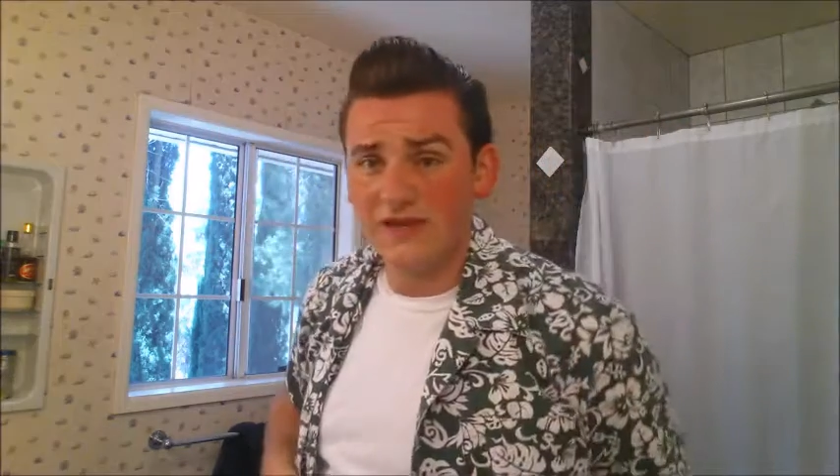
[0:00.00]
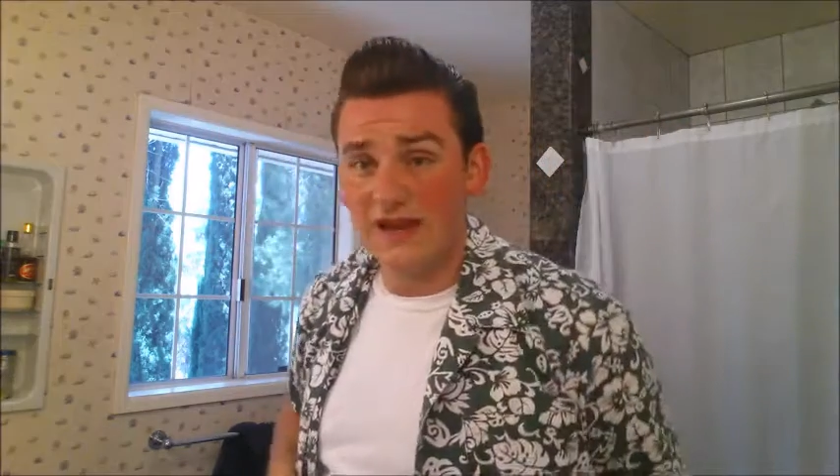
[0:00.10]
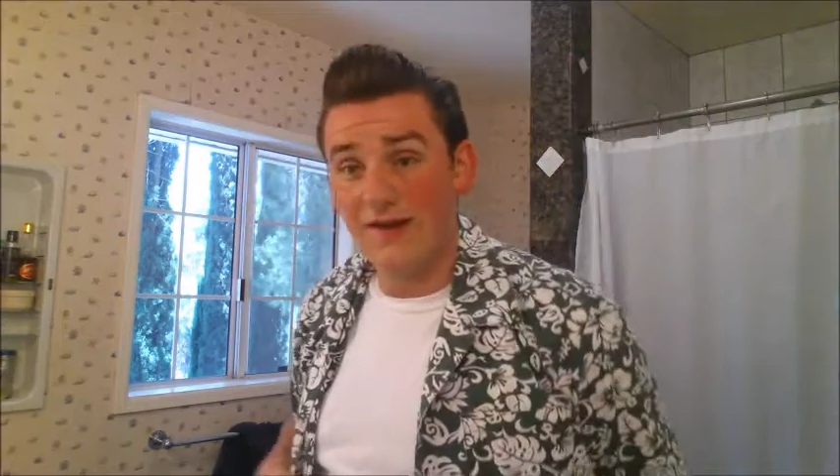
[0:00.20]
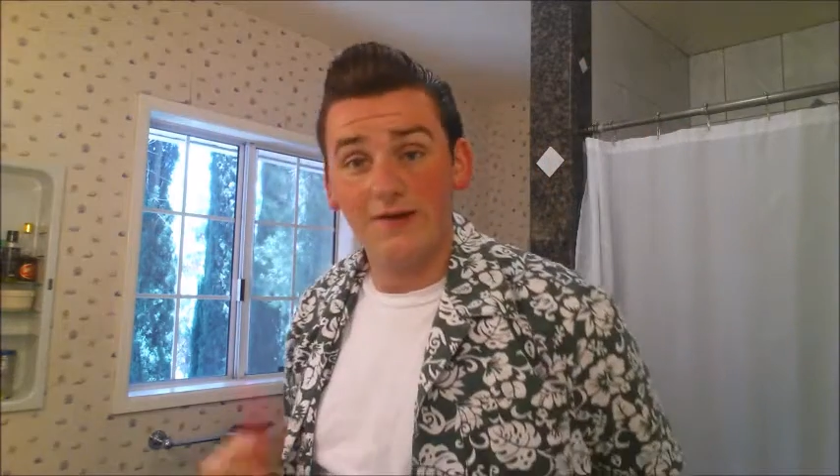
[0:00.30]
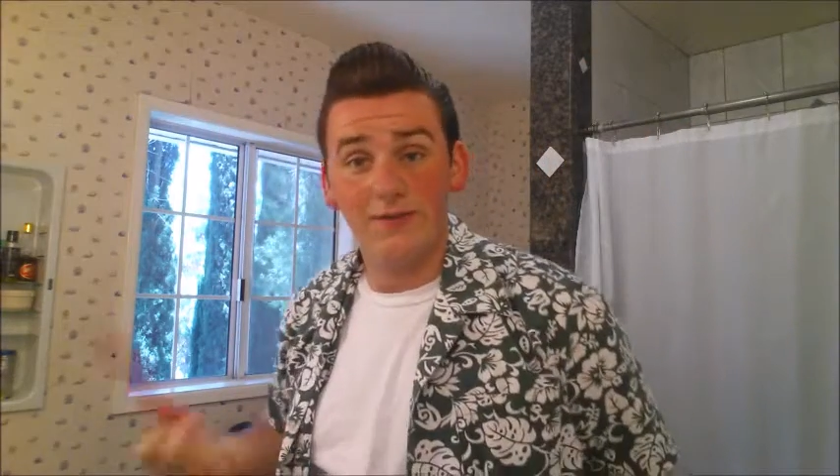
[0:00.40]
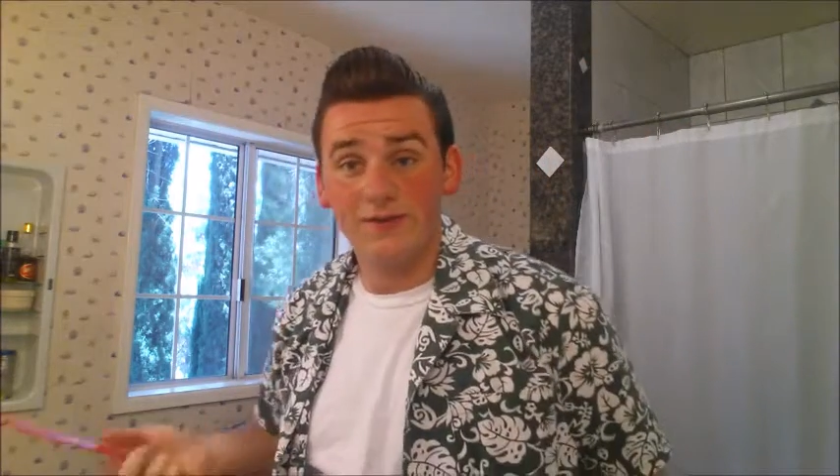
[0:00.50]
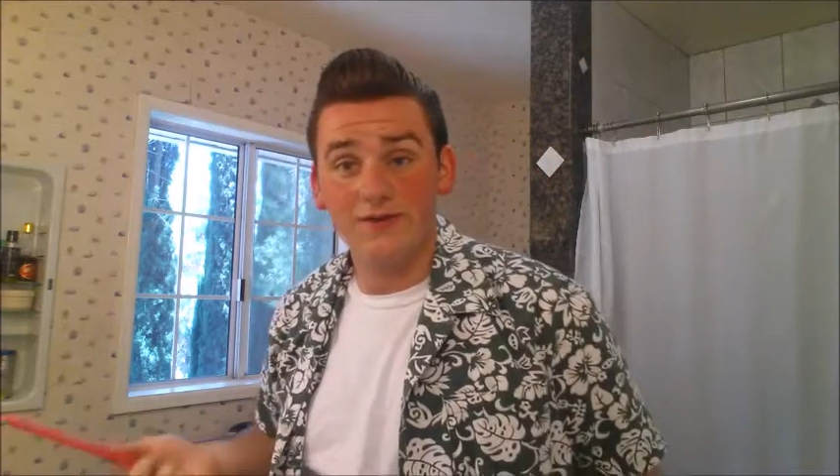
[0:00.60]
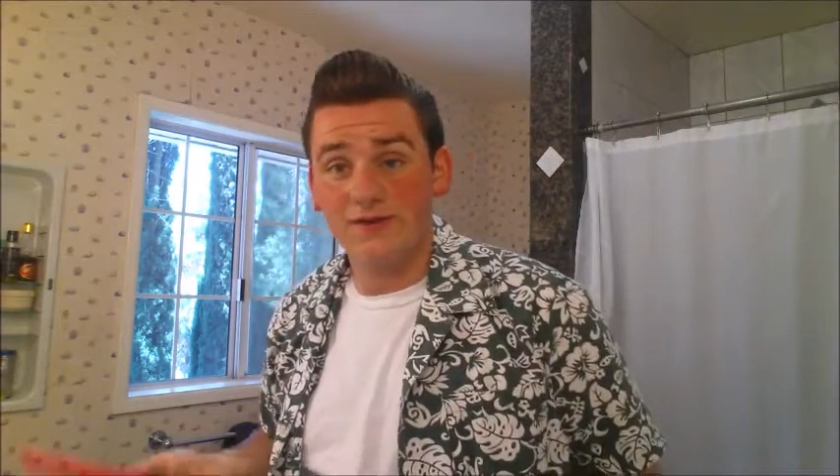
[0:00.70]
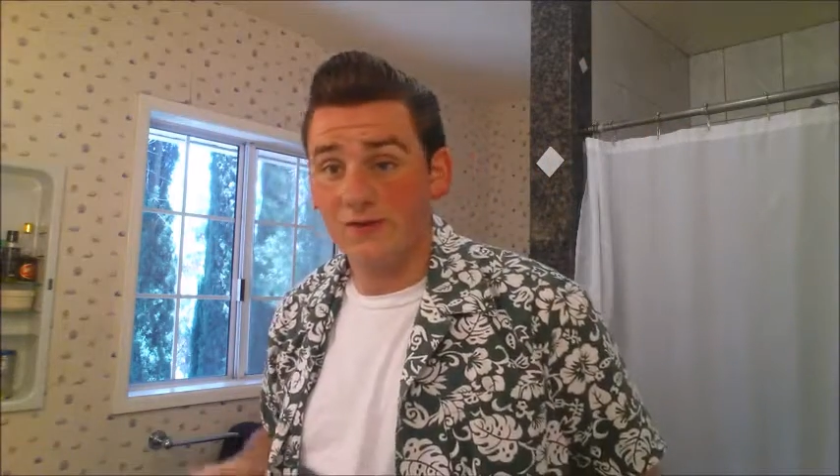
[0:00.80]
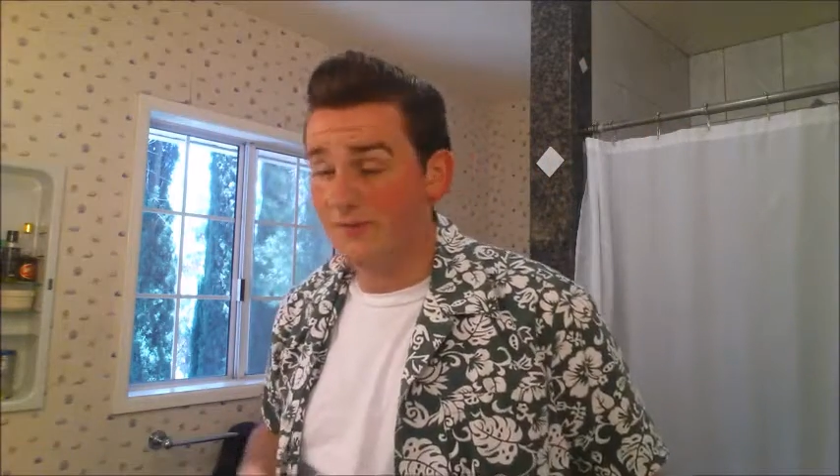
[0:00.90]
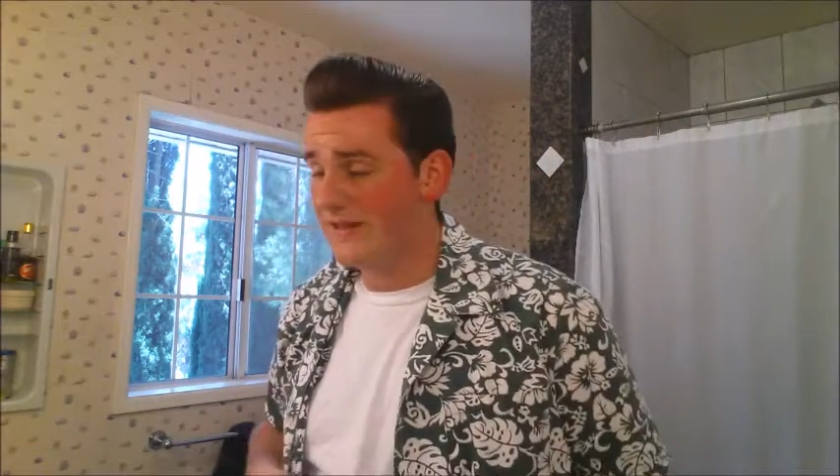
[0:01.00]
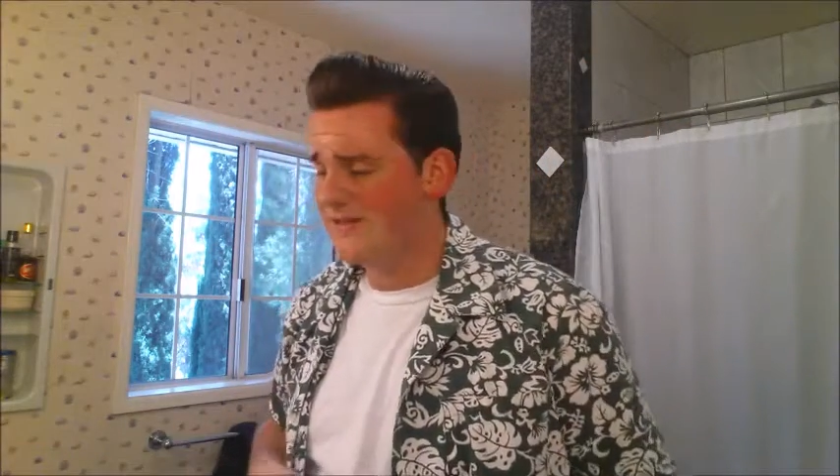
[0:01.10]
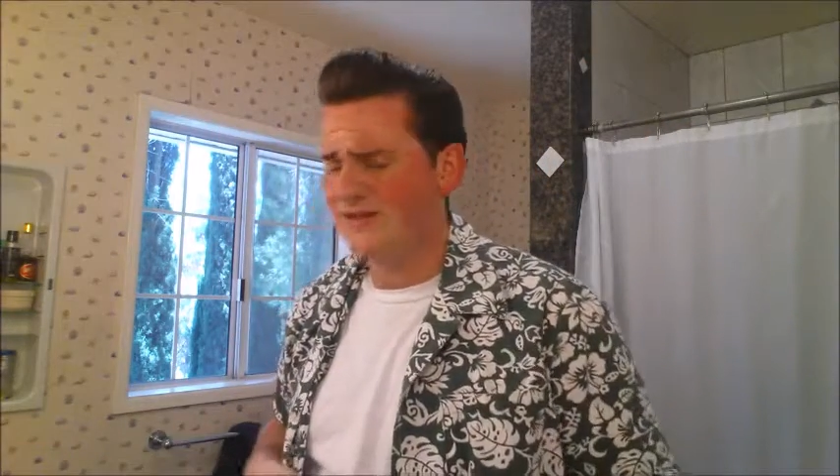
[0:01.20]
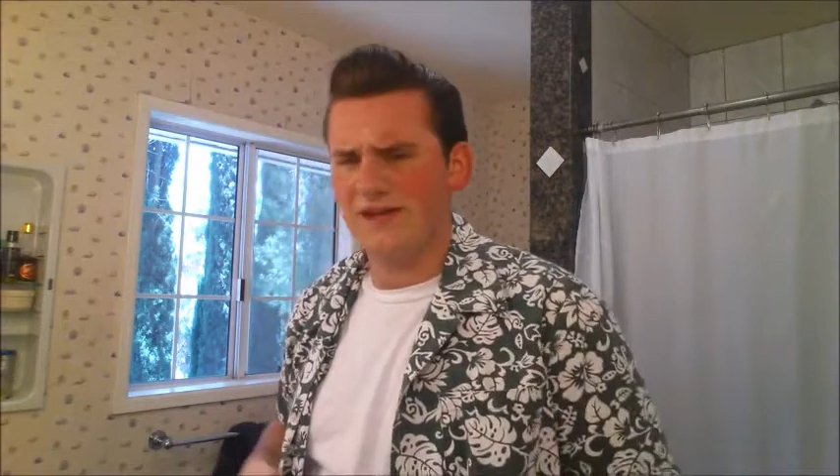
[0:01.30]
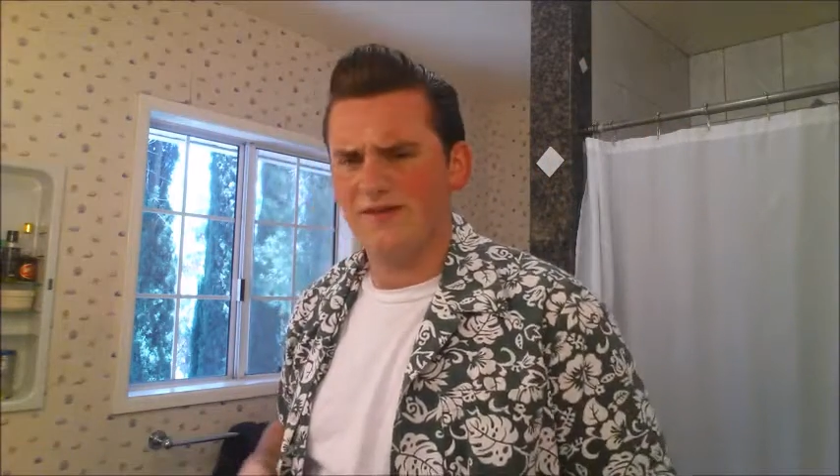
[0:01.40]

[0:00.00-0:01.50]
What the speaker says: like, I don't know what they're doing, but they just